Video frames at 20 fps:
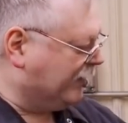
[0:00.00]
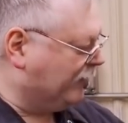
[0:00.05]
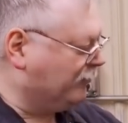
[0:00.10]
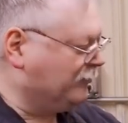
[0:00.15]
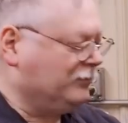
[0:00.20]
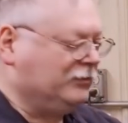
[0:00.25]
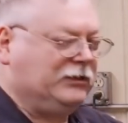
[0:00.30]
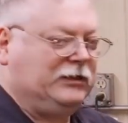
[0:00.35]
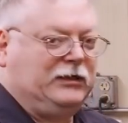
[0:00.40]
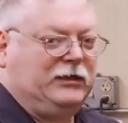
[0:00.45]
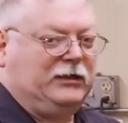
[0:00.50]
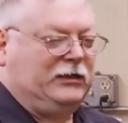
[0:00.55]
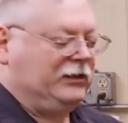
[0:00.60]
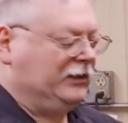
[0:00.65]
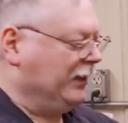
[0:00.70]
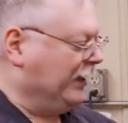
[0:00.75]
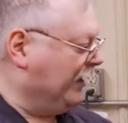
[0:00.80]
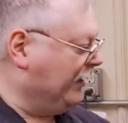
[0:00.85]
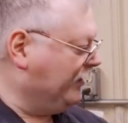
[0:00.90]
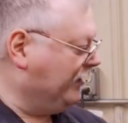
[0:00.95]
down,
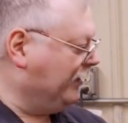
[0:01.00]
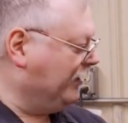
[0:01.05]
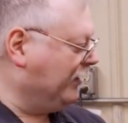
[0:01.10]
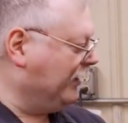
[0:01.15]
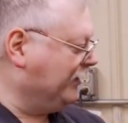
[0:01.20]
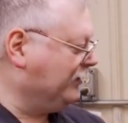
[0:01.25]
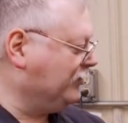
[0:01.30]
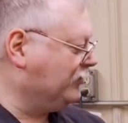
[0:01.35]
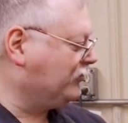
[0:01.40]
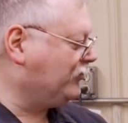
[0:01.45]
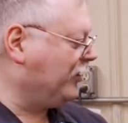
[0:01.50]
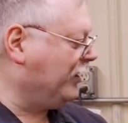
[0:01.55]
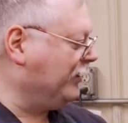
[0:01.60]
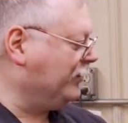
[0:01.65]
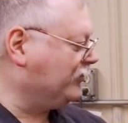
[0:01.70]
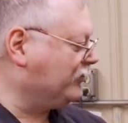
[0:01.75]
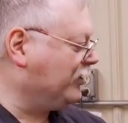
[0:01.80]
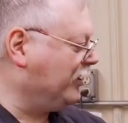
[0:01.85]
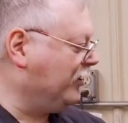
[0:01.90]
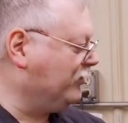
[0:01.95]
and then I just try
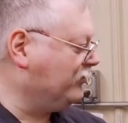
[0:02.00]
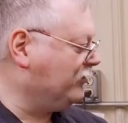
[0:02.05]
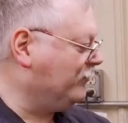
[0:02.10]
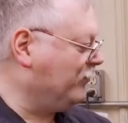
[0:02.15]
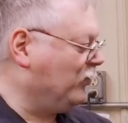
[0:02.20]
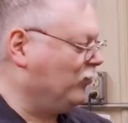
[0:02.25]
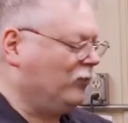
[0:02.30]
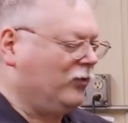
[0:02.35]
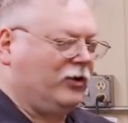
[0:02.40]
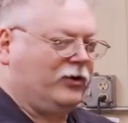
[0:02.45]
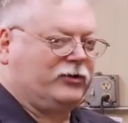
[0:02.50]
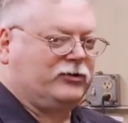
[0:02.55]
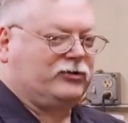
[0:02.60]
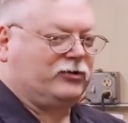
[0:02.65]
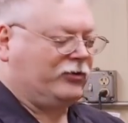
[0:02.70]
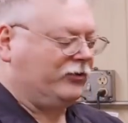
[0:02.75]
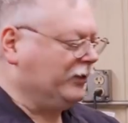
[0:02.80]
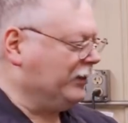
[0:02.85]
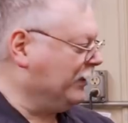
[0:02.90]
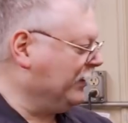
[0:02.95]
to schedule my work
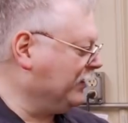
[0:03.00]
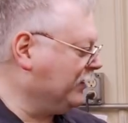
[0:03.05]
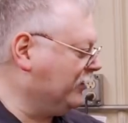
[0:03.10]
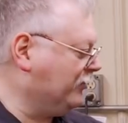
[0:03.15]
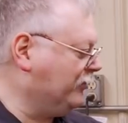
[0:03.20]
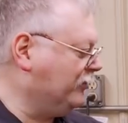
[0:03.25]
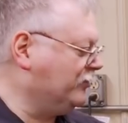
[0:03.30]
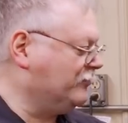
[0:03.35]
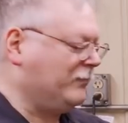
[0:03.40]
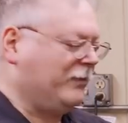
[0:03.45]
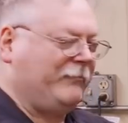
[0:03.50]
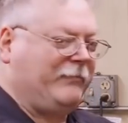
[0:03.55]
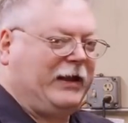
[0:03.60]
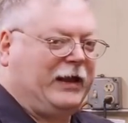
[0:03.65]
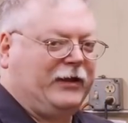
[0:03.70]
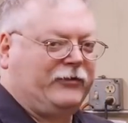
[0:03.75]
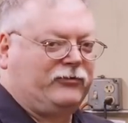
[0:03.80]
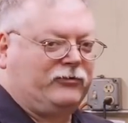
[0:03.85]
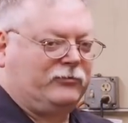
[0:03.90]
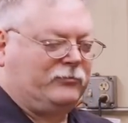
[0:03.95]
so that I can use my
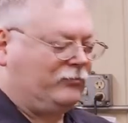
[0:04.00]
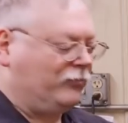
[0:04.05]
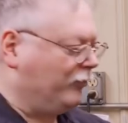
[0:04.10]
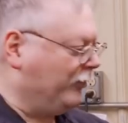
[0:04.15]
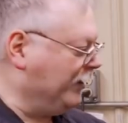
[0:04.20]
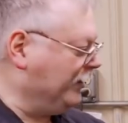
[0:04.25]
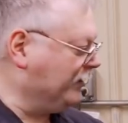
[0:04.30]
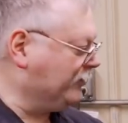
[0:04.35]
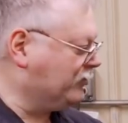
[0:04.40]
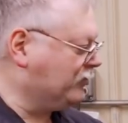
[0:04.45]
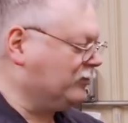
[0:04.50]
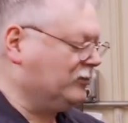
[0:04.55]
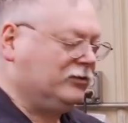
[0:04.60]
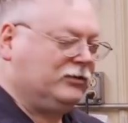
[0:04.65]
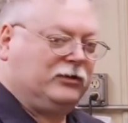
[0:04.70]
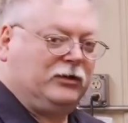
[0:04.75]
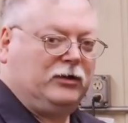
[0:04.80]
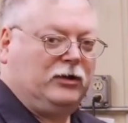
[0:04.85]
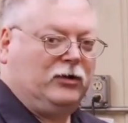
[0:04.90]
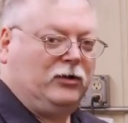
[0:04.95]
bathroom breaks,
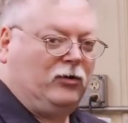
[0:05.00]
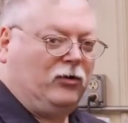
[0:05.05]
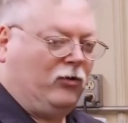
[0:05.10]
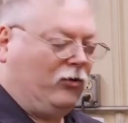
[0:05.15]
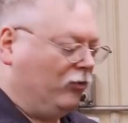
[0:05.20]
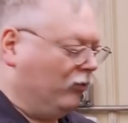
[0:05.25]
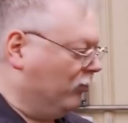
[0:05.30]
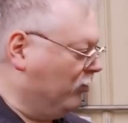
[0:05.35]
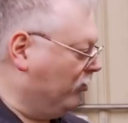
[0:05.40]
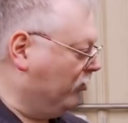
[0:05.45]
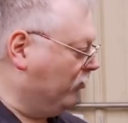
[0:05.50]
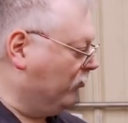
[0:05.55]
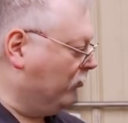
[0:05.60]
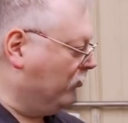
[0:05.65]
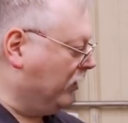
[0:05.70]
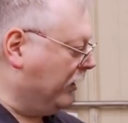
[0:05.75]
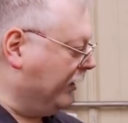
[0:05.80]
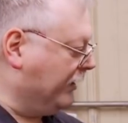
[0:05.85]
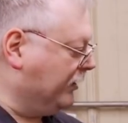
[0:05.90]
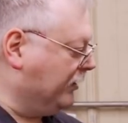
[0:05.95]
or
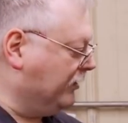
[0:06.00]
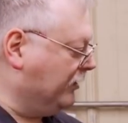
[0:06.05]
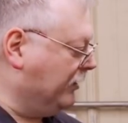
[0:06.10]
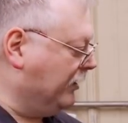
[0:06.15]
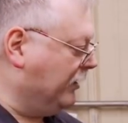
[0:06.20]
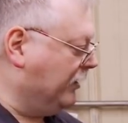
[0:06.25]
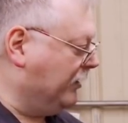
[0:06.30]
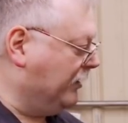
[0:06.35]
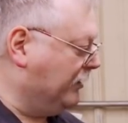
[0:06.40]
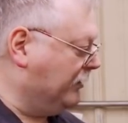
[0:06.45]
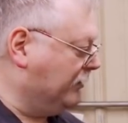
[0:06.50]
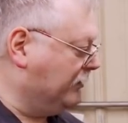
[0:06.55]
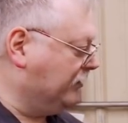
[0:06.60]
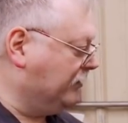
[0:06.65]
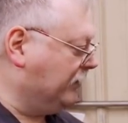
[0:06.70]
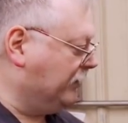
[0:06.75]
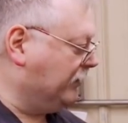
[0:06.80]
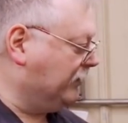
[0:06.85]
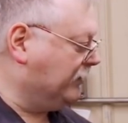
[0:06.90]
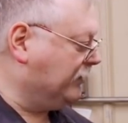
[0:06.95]
I can
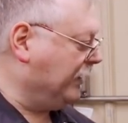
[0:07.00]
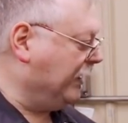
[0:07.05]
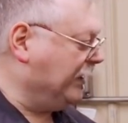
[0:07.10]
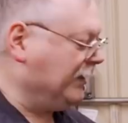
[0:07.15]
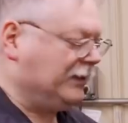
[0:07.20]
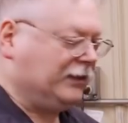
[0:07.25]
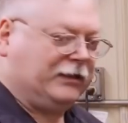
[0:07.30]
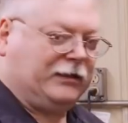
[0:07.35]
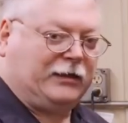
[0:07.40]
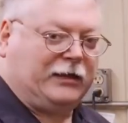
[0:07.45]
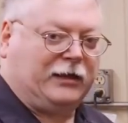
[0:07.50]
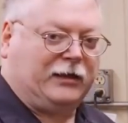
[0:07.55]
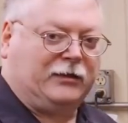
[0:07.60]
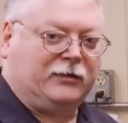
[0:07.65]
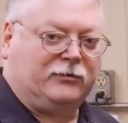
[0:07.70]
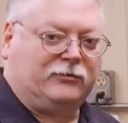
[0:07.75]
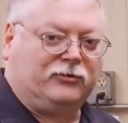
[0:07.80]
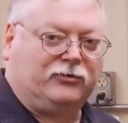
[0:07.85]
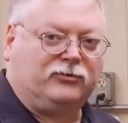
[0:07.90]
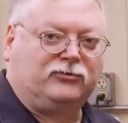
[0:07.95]
take and
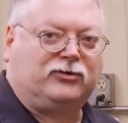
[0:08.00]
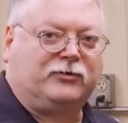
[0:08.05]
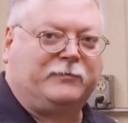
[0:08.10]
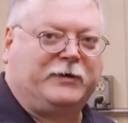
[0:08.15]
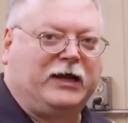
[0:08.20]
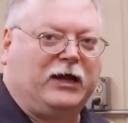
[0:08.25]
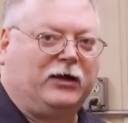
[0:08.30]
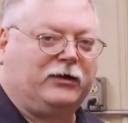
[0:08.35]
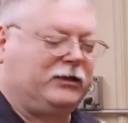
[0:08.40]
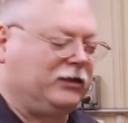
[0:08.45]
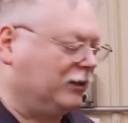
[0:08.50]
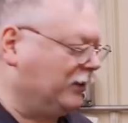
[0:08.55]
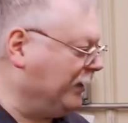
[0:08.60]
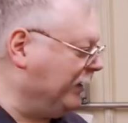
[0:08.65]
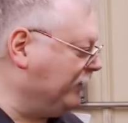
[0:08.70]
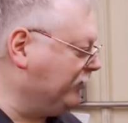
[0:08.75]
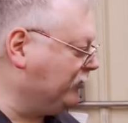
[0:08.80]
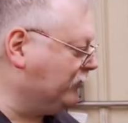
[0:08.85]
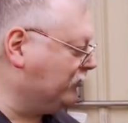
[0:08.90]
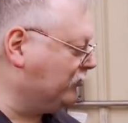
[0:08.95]
do some
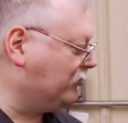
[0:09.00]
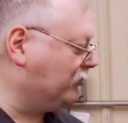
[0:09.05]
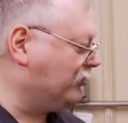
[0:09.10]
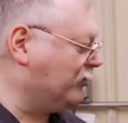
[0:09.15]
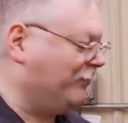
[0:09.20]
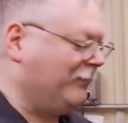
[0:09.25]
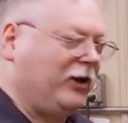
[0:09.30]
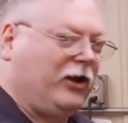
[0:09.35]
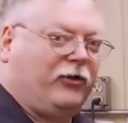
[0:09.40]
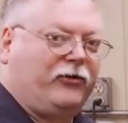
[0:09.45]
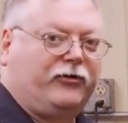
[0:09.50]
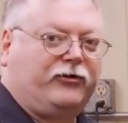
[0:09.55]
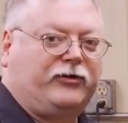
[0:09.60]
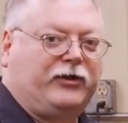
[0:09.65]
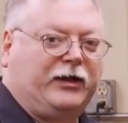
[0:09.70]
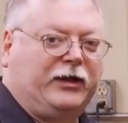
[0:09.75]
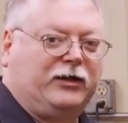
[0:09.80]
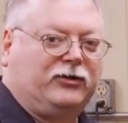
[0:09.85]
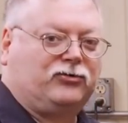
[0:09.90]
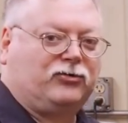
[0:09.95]
calculations or some other
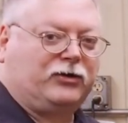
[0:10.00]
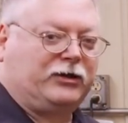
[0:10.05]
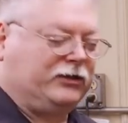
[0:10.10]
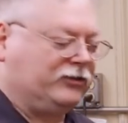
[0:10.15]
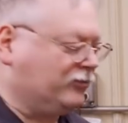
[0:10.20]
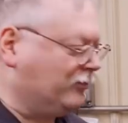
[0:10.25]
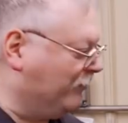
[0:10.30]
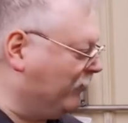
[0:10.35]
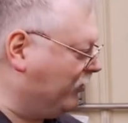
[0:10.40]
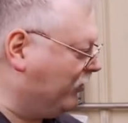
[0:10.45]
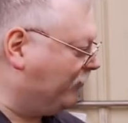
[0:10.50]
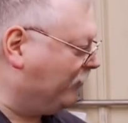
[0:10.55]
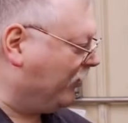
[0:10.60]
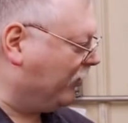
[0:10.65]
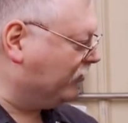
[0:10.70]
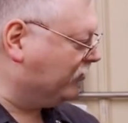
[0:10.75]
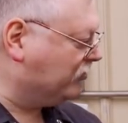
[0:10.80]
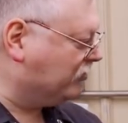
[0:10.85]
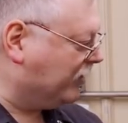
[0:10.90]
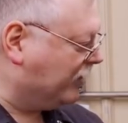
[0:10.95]
things or get some other
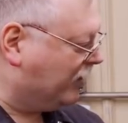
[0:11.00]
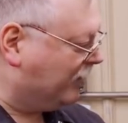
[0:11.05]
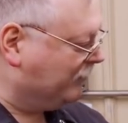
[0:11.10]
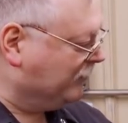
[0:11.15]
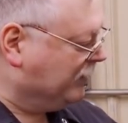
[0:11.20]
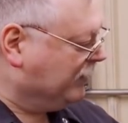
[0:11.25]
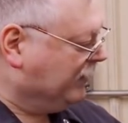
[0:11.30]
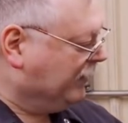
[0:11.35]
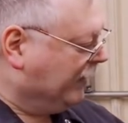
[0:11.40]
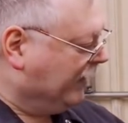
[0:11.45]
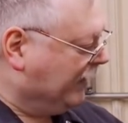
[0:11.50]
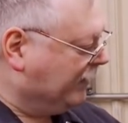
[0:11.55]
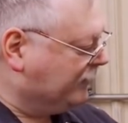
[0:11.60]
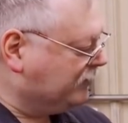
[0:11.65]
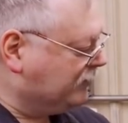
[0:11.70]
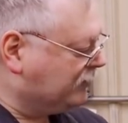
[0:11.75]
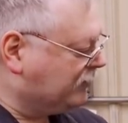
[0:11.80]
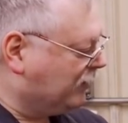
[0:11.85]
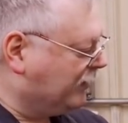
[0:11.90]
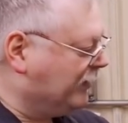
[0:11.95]
parts set up and
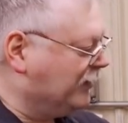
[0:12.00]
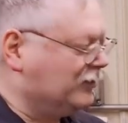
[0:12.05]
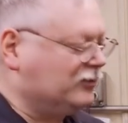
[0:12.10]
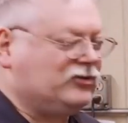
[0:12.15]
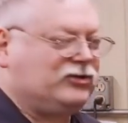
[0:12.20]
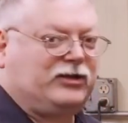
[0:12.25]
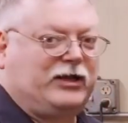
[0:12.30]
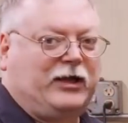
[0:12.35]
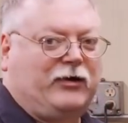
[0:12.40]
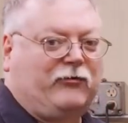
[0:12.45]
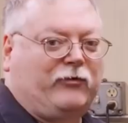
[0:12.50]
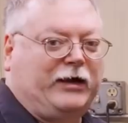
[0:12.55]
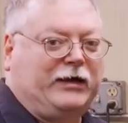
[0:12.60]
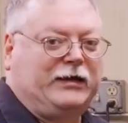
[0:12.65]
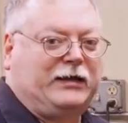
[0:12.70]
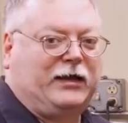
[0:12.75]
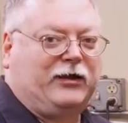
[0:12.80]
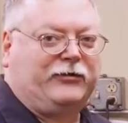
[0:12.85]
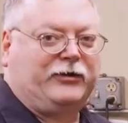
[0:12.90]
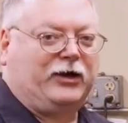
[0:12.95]
just let it set
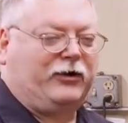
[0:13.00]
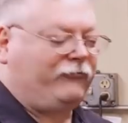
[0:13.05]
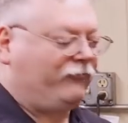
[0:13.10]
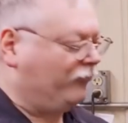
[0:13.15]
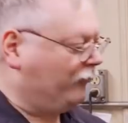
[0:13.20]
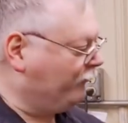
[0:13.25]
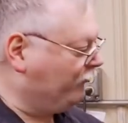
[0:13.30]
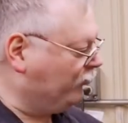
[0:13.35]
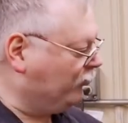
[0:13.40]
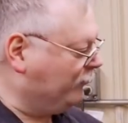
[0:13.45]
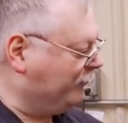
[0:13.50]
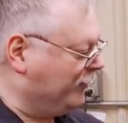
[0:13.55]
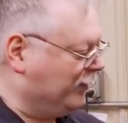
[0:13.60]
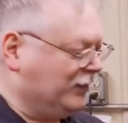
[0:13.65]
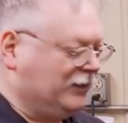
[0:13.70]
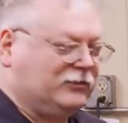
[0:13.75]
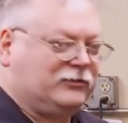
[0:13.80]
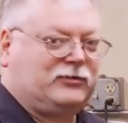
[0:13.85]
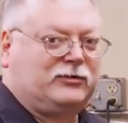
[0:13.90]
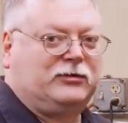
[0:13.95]
right down there for a few
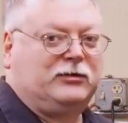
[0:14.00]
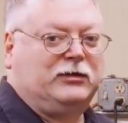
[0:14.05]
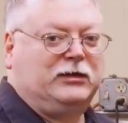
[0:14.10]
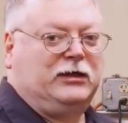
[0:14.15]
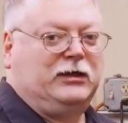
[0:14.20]
minutes